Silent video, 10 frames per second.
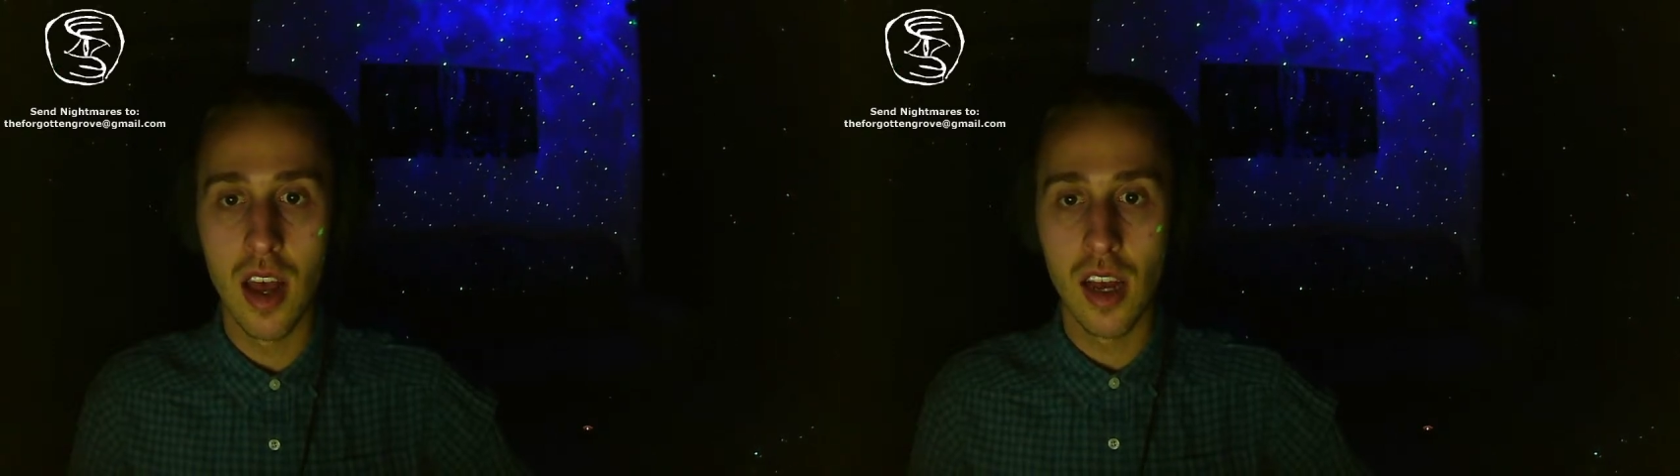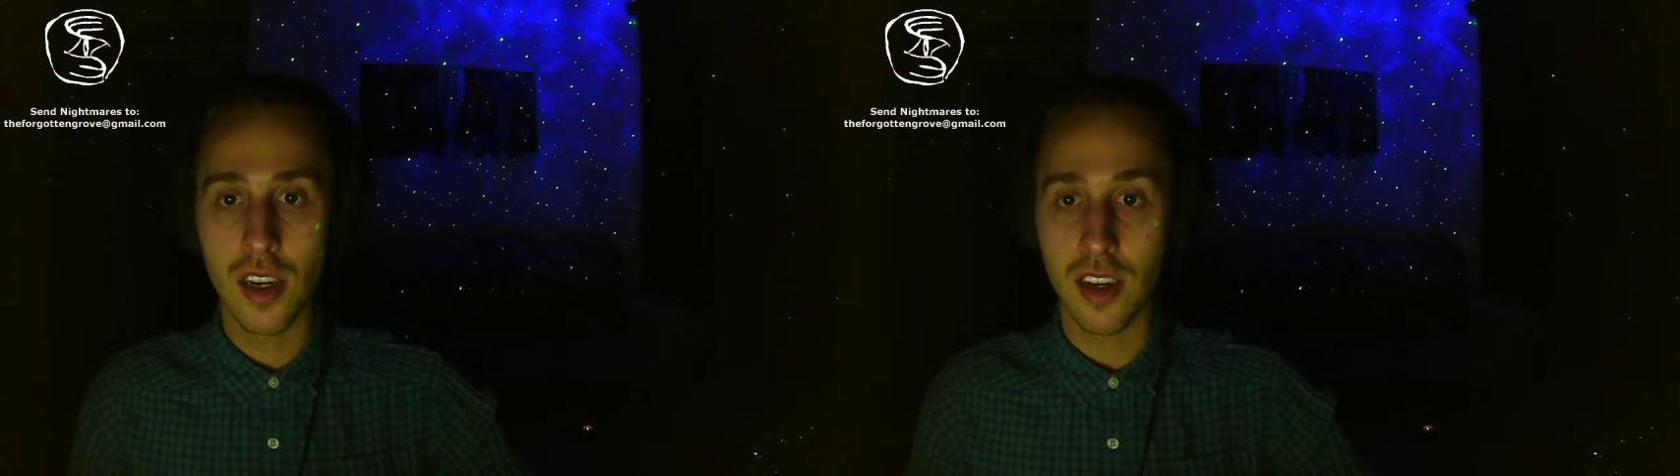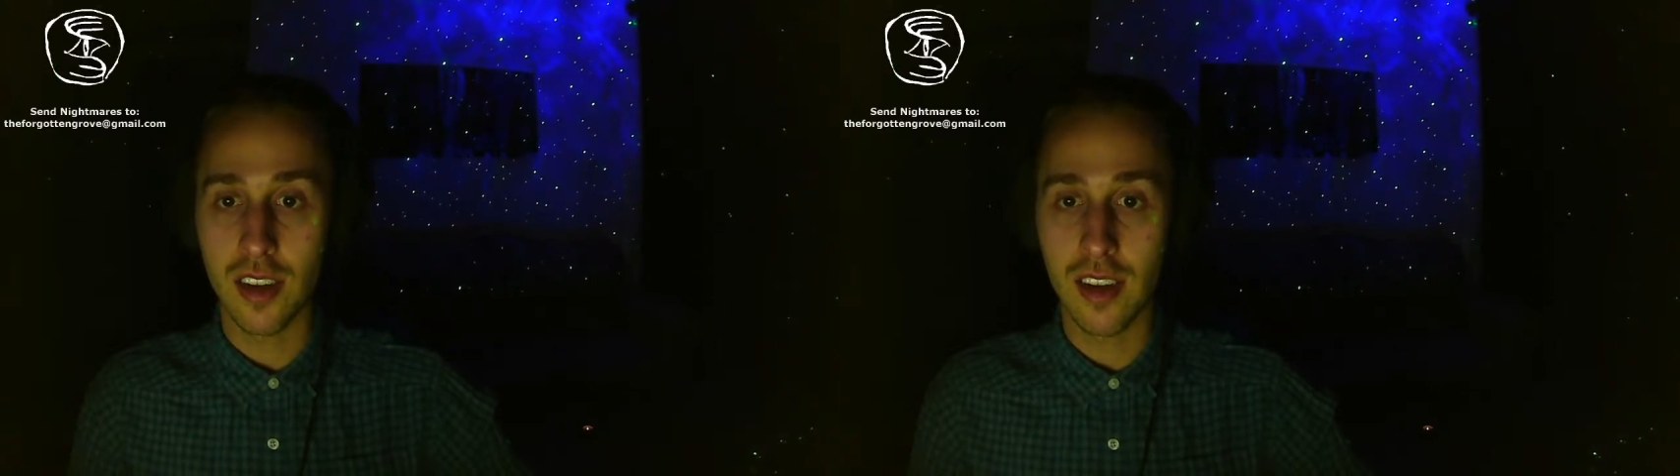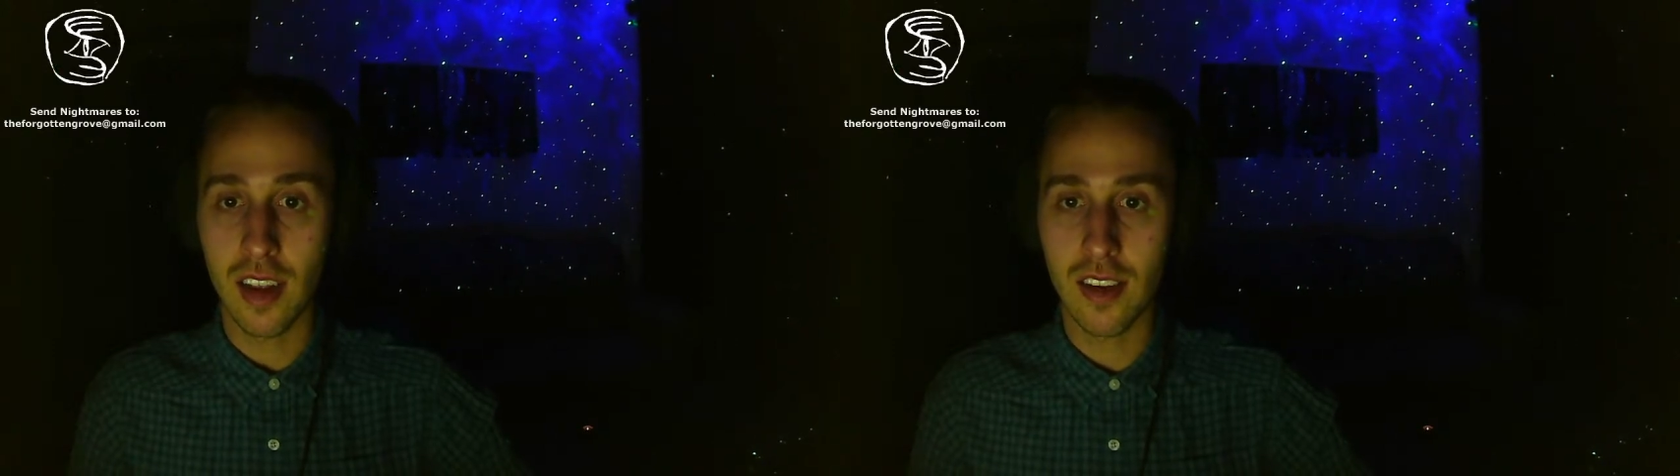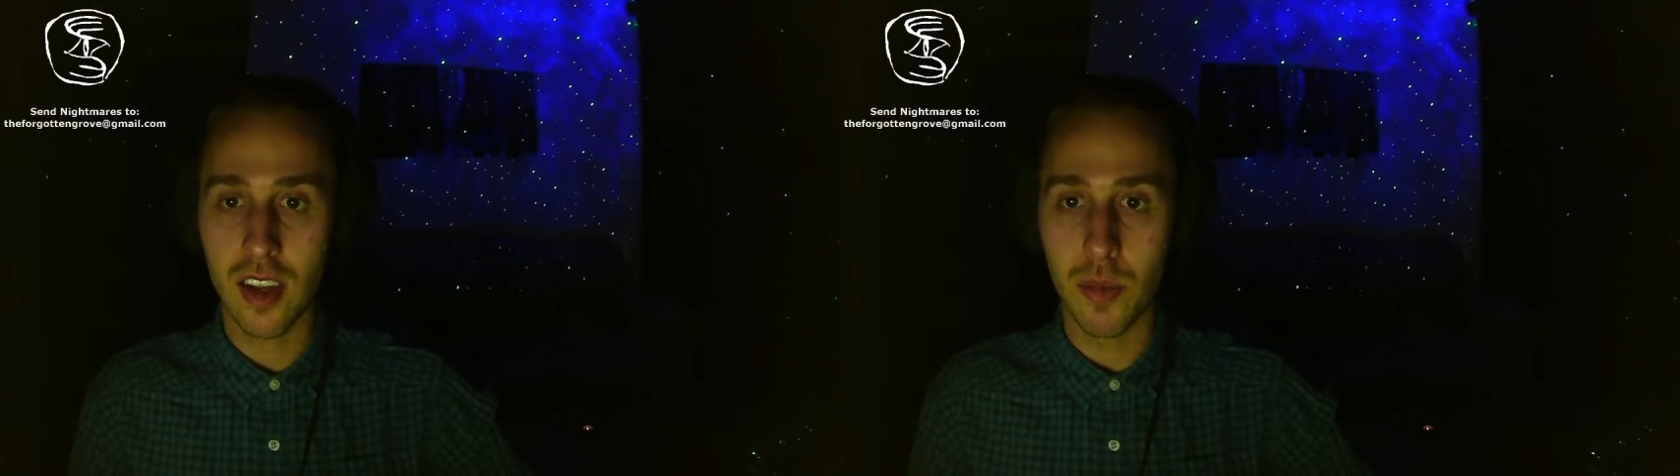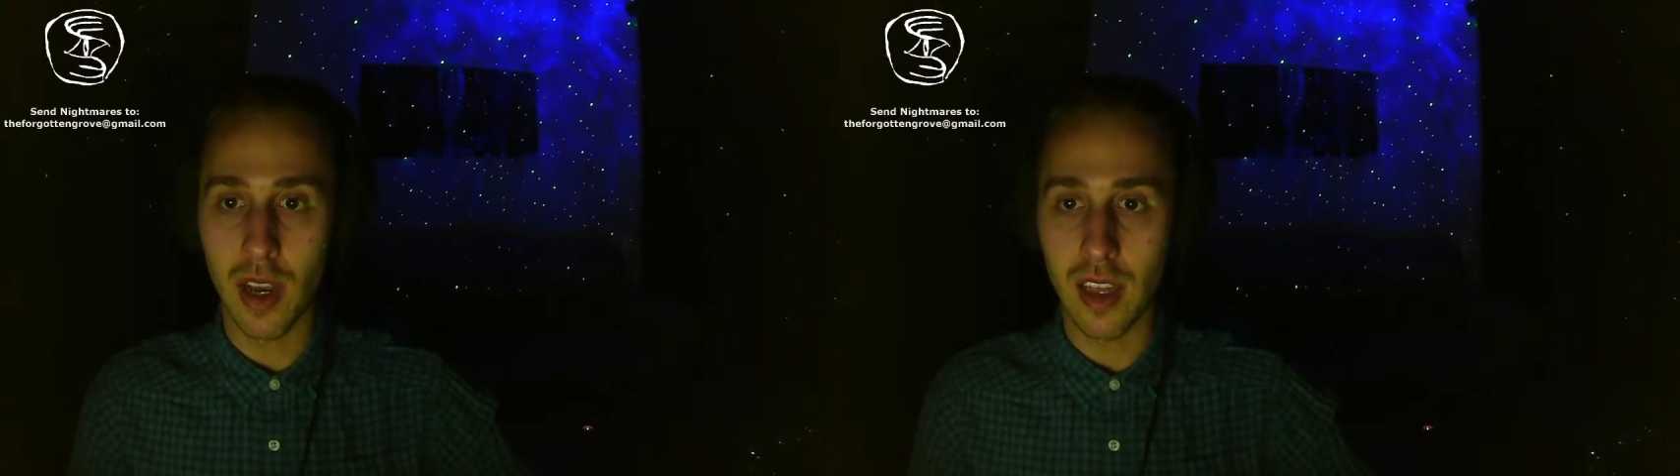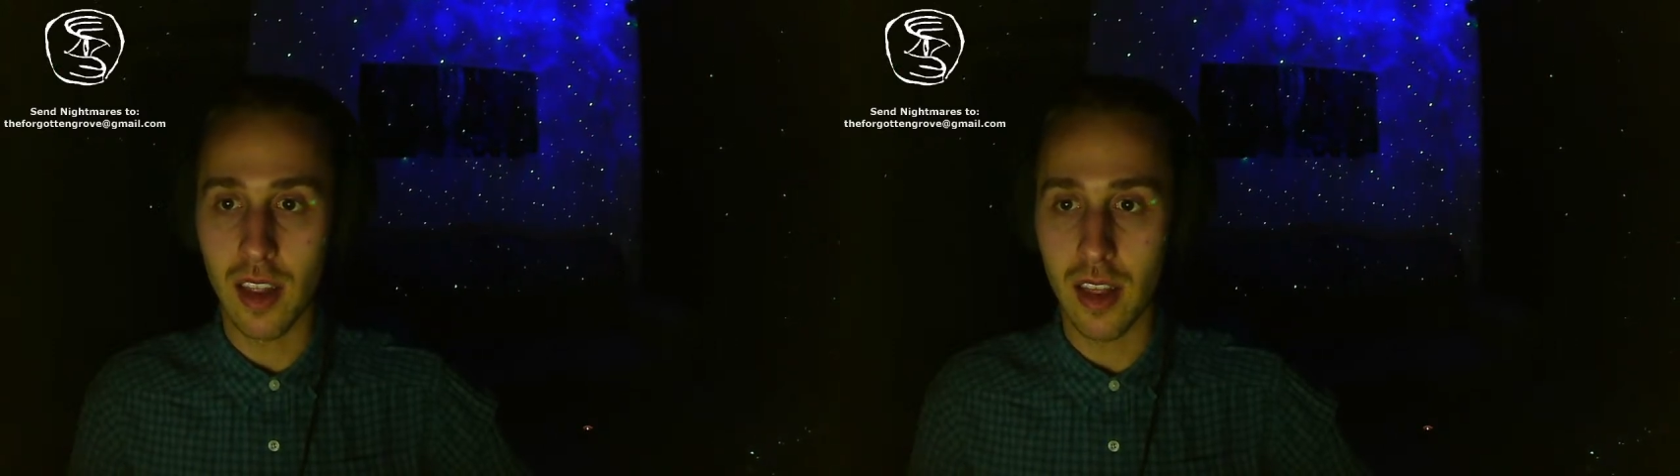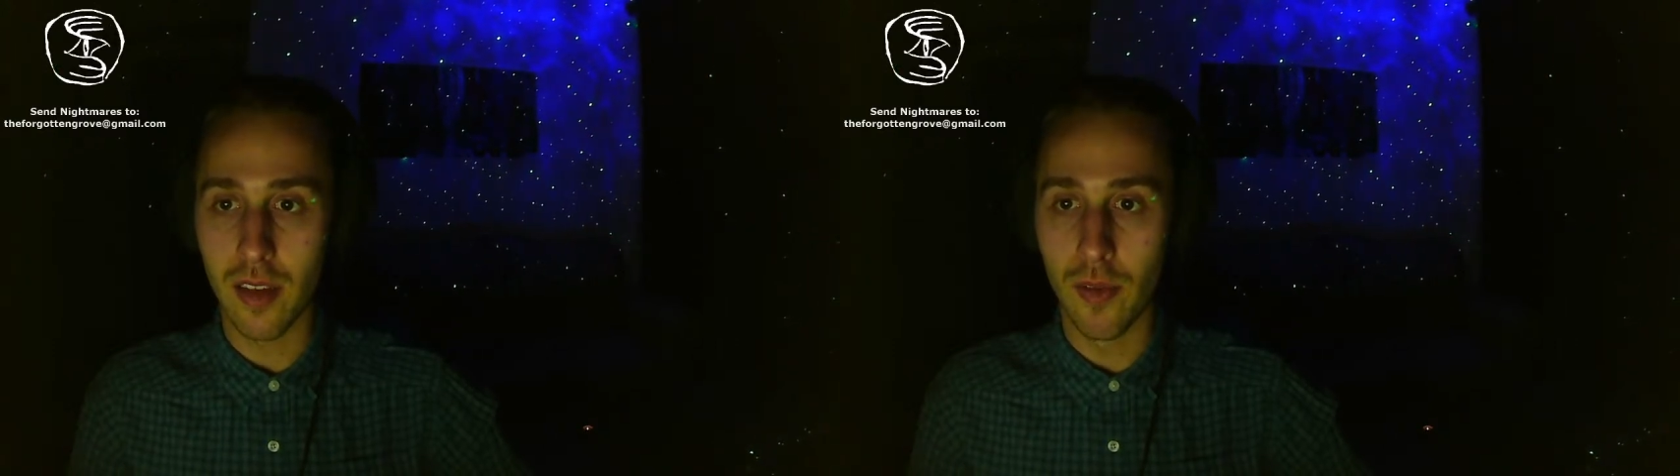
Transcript: She says to me that